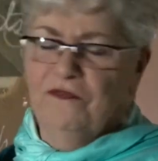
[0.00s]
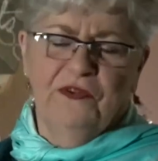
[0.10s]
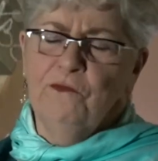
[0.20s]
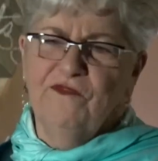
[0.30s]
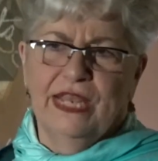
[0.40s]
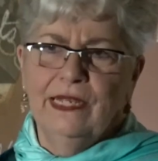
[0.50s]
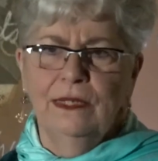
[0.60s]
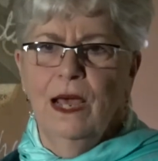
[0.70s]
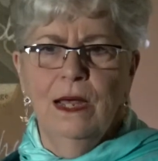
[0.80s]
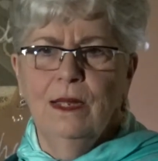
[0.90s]
from
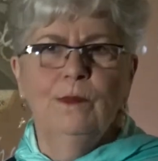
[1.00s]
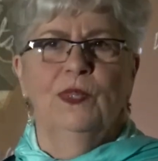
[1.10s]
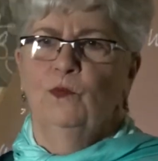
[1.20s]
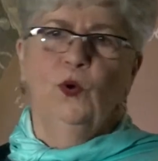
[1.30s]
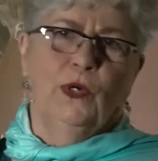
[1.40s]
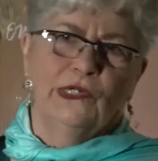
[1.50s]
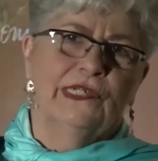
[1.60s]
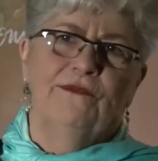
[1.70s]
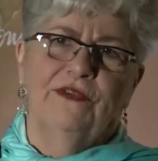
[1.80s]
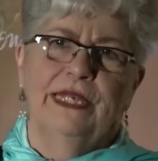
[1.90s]
Vietnam, the
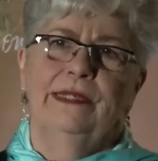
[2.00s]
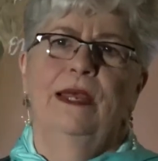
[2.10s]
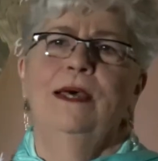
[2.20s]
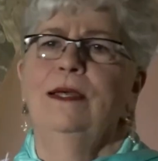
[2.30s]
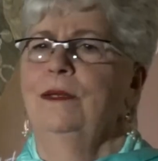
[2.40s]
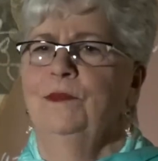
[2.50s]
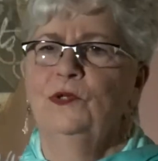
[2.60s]
war's in Vietnam,